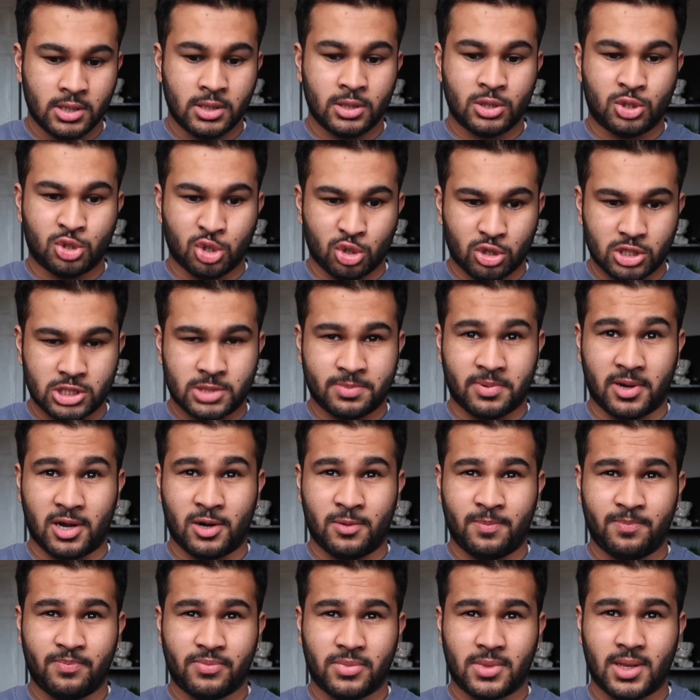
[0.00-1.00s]
talked
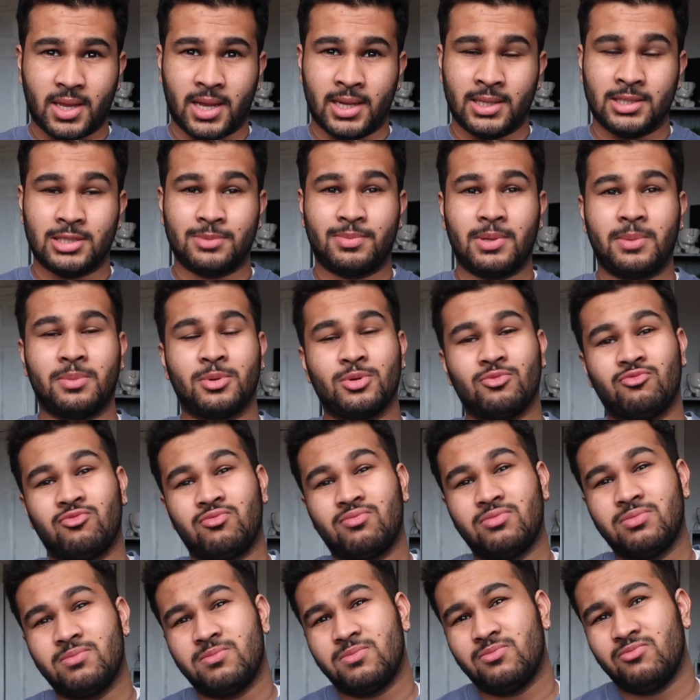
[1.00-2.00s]
about. And people
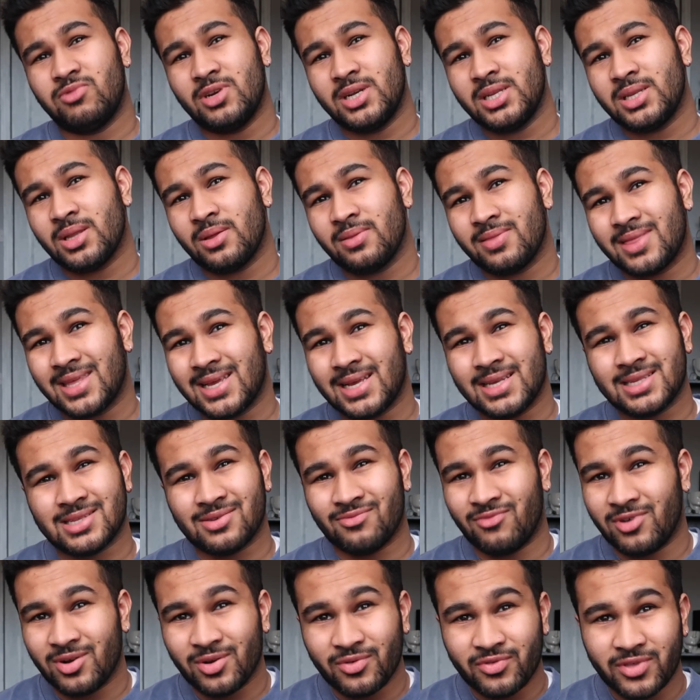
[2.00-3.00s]
really don't think it's a
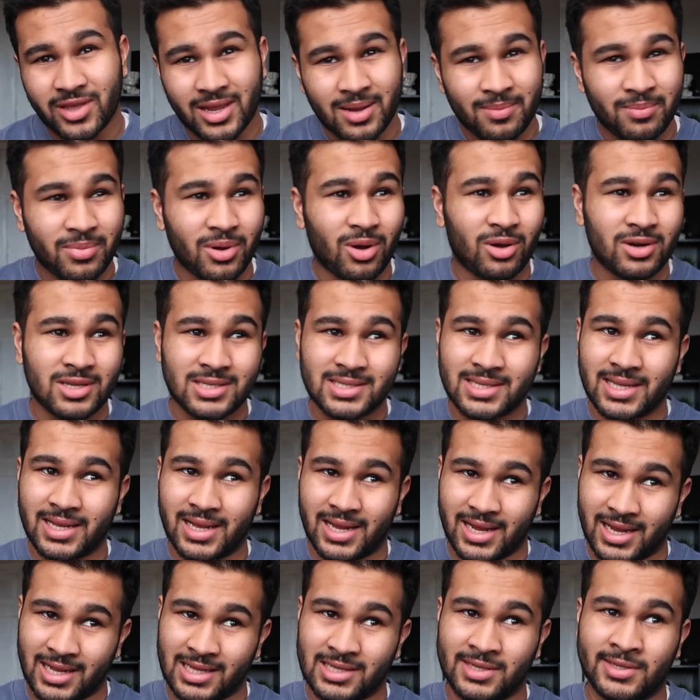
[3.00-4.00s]
real thing, but honestly
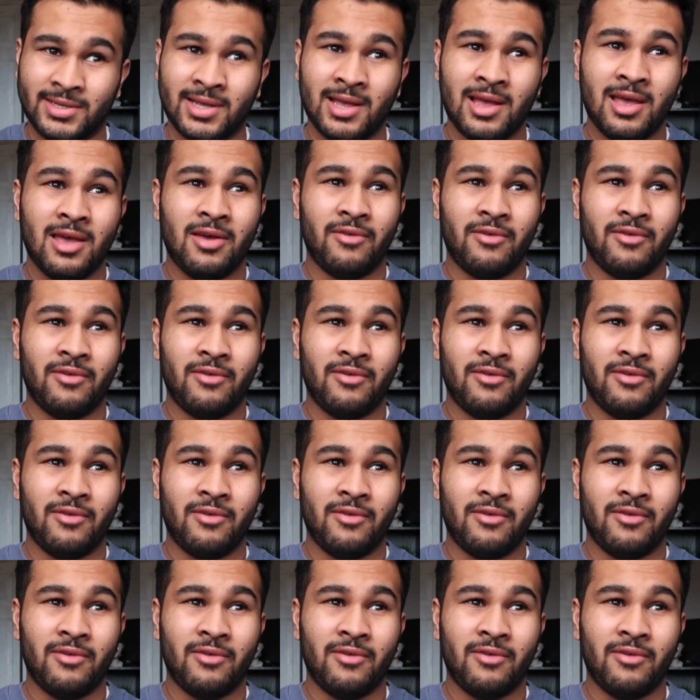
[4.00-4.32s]
it is.